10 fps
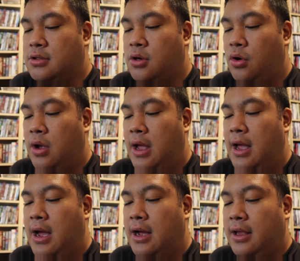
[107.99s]
So
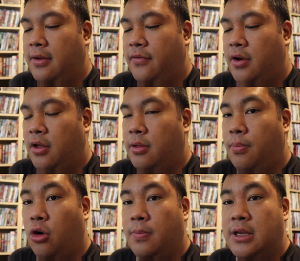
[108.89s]
I give uh, The
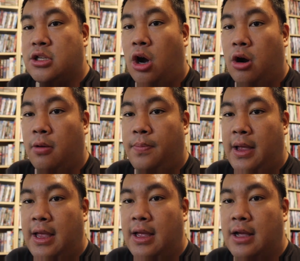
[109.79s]
Burmese Harp
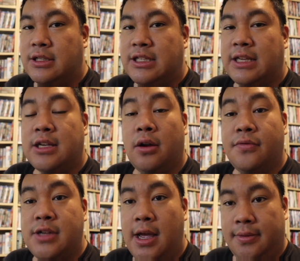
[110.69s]
a 6 out
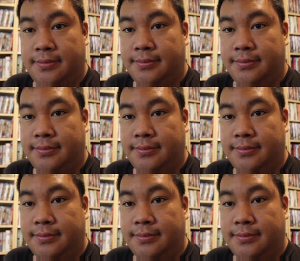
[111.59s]
of 10.